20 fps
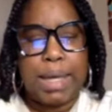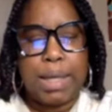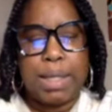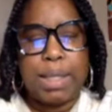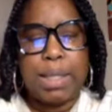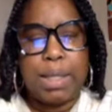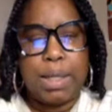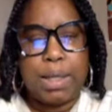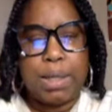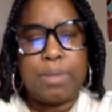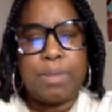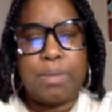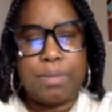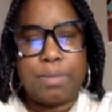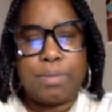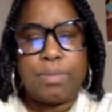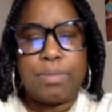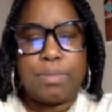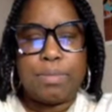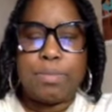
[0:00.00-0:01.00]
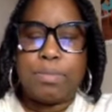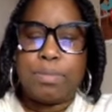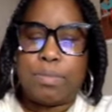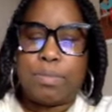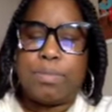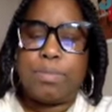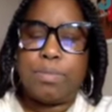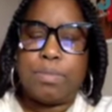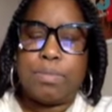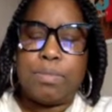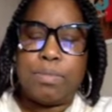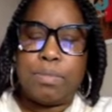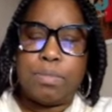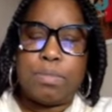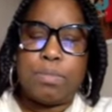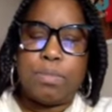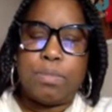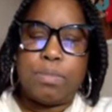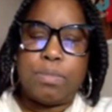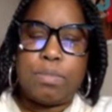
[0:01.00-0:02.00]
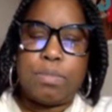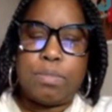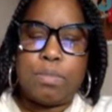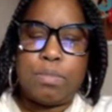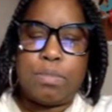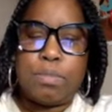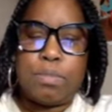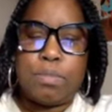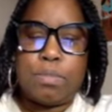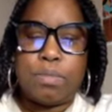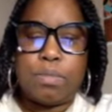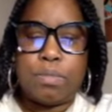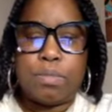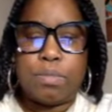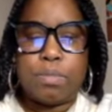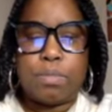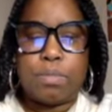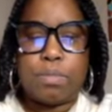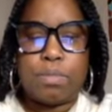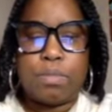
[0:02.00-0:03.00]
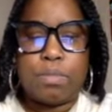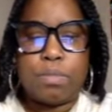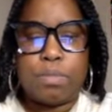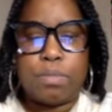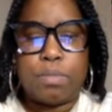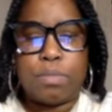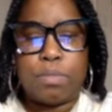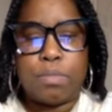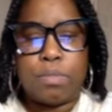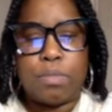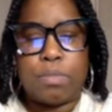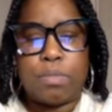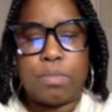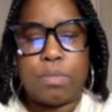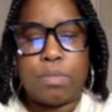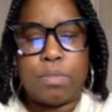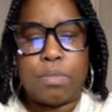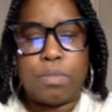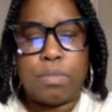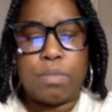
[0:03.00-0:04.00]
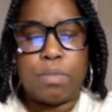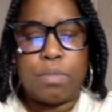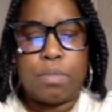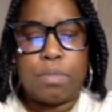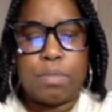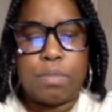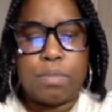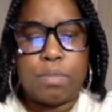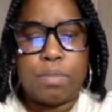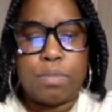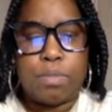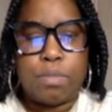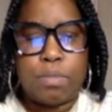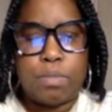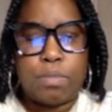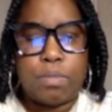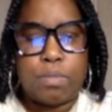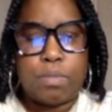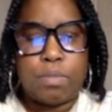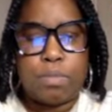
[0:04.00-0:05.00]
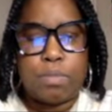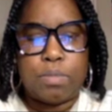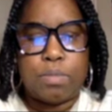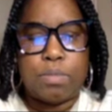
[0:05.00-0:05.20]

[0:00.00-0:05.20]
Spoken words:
The person shown says nothing.